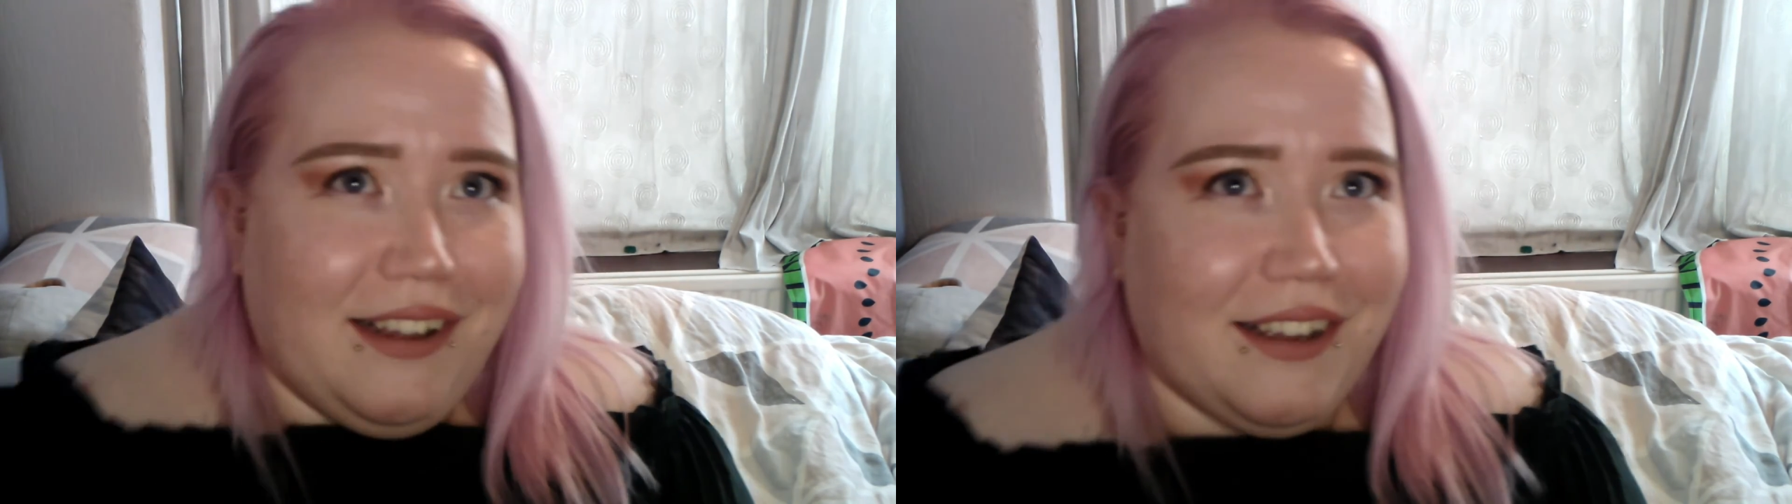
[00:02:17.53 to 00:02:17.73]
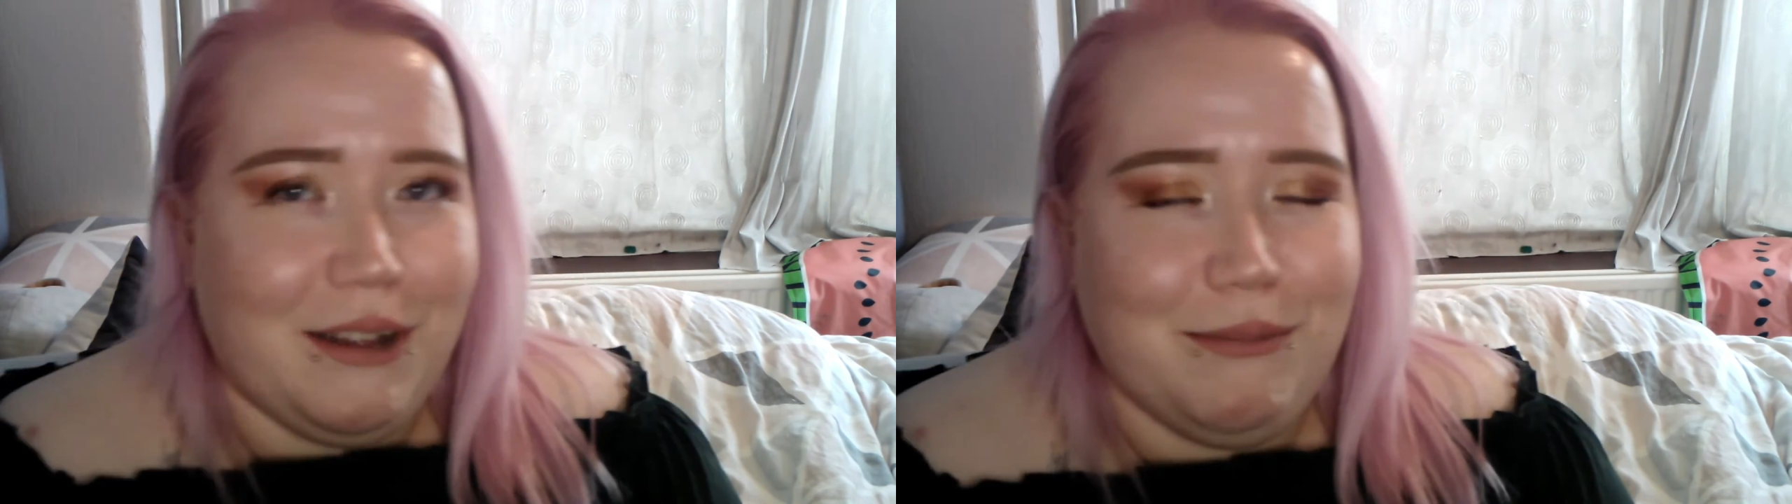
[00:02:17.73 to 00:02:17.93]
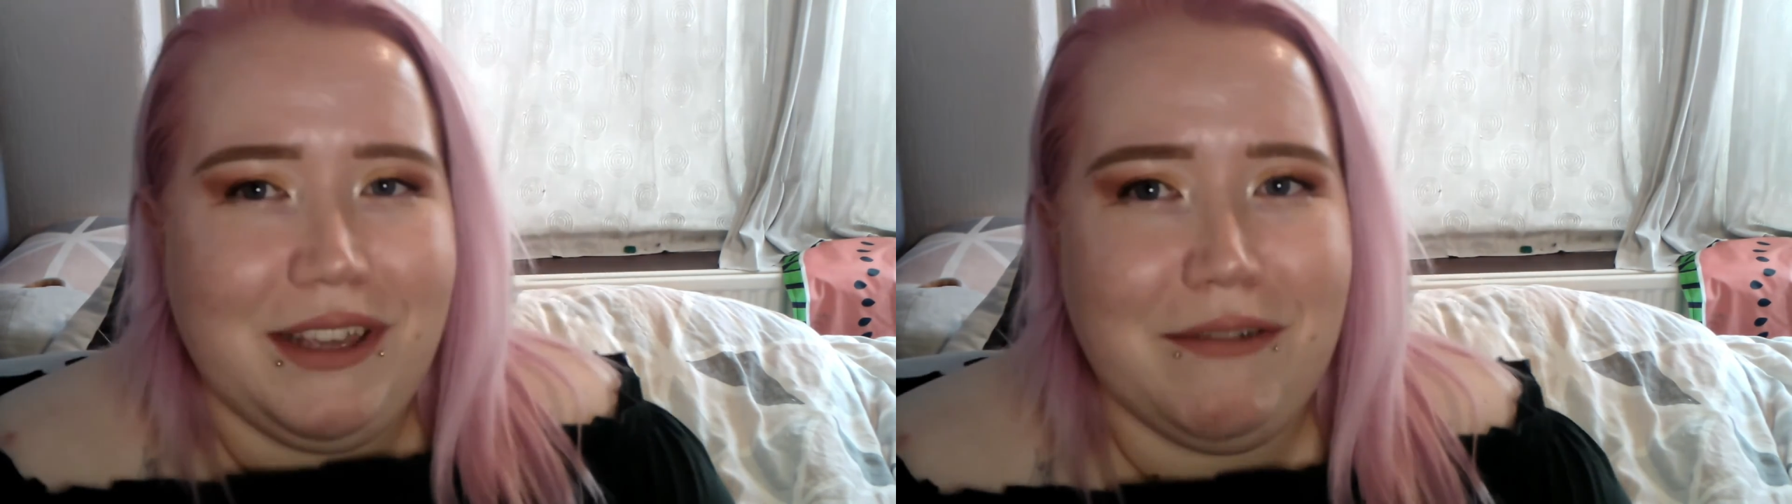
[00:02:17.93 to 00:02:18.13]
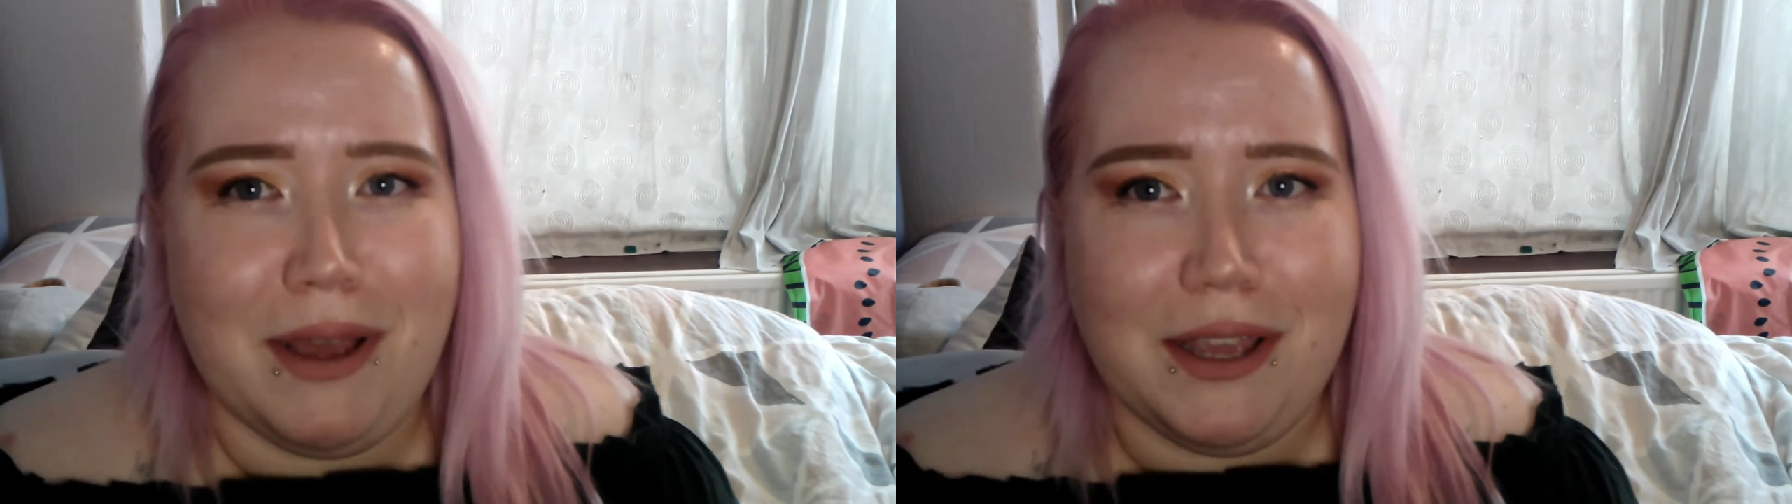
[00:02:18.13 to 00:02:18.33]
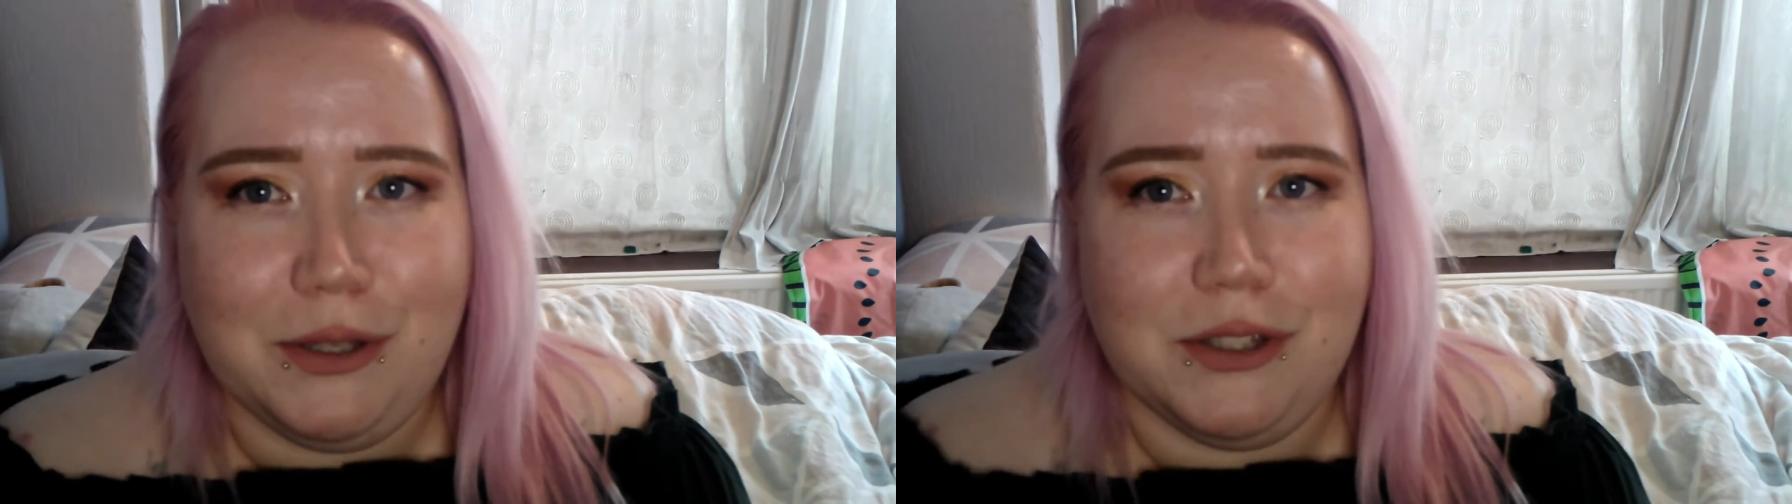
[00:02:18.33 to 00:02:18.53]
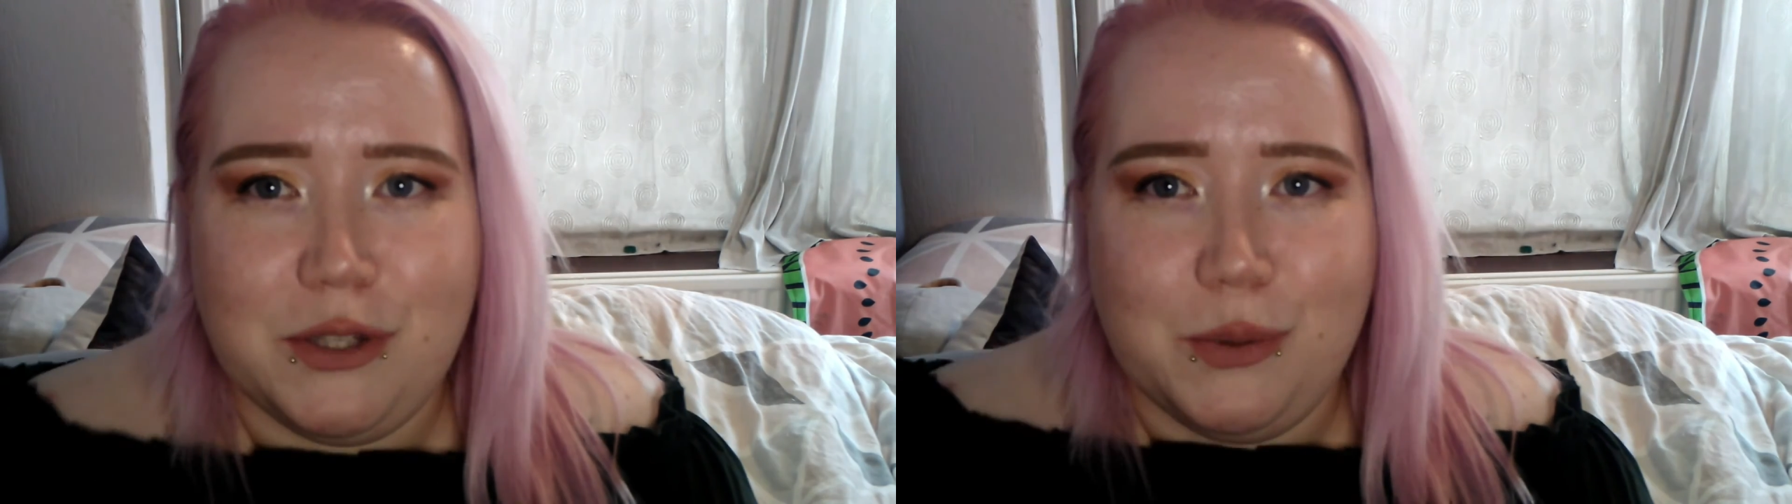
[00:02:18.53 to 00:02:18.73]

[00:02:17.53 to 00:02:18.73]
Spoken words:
I can't believe Michael's